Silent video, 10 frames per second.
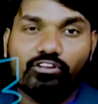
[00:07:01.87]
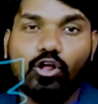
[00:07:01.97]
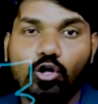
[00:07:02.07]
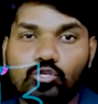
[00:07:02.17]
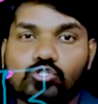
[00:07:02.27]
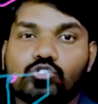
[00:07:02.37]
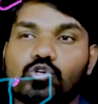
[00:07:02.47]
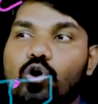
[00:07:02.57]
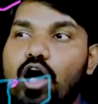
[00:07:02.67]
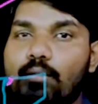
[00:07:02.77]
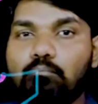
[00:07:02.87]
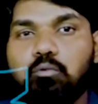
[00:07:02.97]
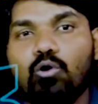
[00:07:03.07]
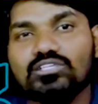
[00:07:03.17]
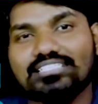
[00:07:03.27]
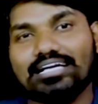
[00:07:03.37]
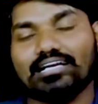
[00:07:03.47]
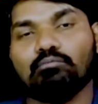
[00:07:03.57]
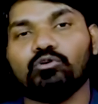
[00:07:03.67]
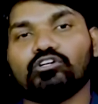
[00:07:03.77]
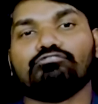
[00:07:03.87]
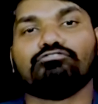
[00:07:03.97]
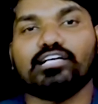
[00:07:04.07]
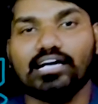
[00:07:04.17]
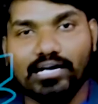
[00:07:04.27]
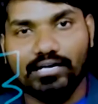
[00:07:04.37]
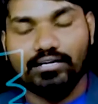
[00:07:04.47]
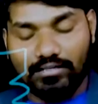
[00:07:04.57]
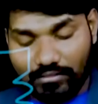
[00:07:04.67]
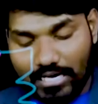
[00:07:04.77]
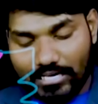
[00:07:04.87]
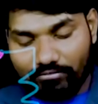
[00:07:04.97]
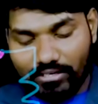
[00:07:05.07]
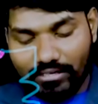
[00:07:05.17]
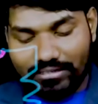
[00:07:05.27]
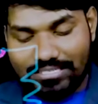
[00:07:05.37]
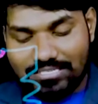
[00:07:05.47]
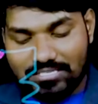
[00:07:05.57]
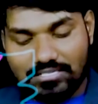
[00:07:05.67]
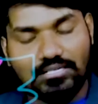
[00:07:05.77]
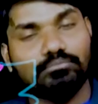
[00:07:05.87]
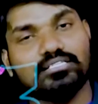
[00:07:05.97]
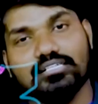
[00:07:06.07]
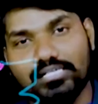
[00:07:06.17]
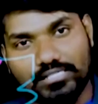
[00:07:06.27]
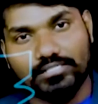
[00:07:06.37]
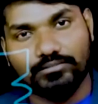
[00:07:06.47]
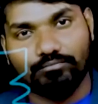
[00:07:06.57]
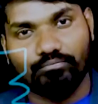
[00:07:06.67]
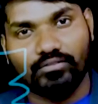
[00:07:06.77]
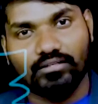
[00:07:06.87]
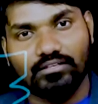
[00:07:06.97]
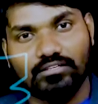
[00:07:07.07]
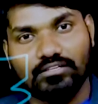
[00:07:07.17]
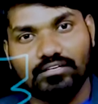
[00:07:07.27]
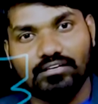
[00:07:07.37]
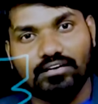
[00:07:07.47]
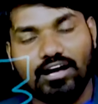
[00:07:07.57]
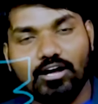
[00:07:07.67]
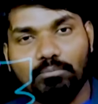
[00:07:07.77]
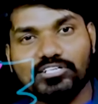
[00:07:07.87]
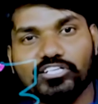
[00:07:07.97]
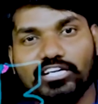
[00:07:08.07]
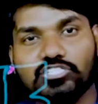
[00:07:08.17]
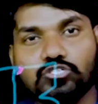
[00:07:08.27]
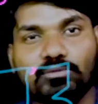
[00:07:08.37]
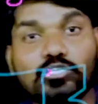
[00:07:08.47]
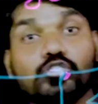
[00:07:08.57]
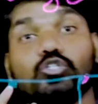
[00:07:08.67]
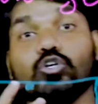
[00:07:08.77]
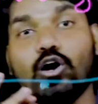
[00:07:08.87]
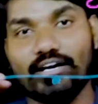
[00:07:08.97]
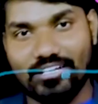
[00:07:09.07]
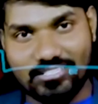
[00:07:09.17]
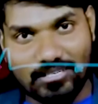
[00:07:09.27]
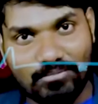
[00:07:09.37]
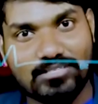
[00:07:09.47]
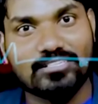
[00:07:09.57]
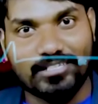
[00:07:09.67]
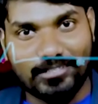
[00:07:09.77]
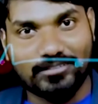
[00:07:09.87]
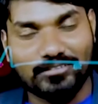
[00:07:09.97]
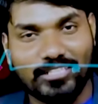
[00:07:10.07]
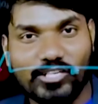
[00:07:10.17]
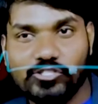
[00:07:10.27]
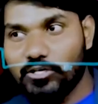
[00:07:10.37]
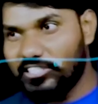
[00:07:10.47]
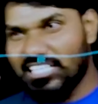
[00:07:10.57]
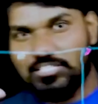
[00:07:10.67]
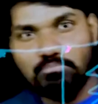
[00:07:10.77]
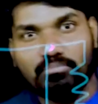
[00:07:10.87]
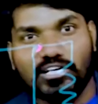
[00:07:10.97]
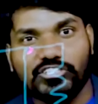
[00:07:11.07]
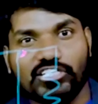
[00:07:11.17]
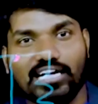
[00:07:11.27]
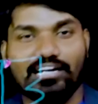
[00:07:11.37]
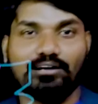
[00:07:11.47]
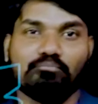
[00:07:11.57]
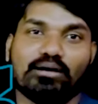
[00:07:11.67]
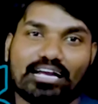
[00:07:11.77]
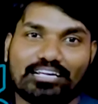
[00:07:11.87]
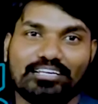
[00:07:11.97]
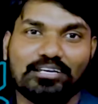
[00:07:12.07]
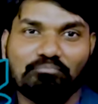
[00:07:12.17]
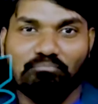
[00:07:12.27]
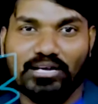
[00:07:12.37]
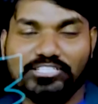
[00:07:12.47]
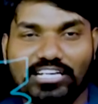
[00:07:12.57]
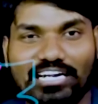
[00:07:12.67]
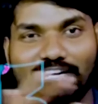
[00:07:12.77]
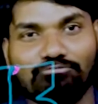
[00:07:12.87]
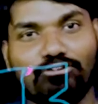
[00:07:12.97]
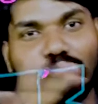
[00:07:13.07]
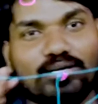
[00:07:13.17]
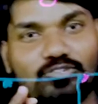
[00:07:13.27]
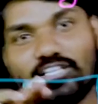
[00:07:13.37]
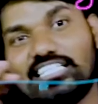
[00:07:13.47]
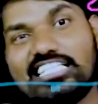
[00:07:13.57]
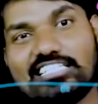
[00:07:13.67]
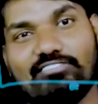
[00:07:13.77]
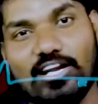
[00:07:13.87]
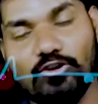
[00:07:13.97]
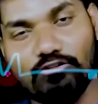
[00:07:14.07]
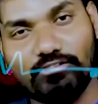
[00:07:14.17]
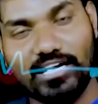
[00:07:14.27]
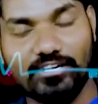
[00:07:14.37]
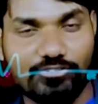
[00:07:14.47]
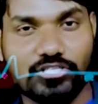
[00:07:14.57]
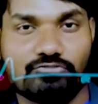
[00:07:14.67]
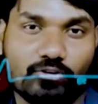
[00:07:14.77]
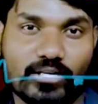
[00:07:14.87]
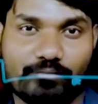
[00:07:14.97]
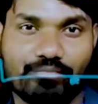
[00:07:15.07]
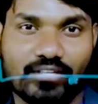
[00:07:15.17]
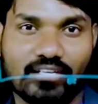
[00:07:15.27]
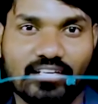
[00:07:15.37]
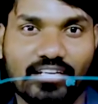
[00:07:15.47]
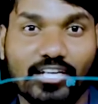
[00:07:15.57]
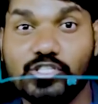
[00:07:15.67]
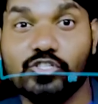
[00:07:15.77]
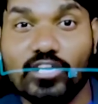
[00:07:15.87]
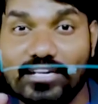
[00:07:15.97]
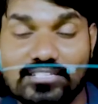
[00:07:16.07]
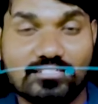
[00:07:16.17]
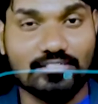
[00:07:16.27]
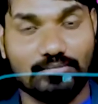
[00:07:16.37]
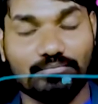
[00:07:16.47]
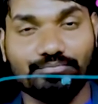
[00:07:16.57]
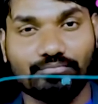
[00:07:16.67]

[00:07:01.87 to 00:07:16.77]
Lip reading: will also oppose certain amount of current that will disturb the circuit. Our measuring instrument should not disturb the circuit. It should just measure and come back. Measure and inform us, okay, here's the value of current which is flowing. It should not disturb,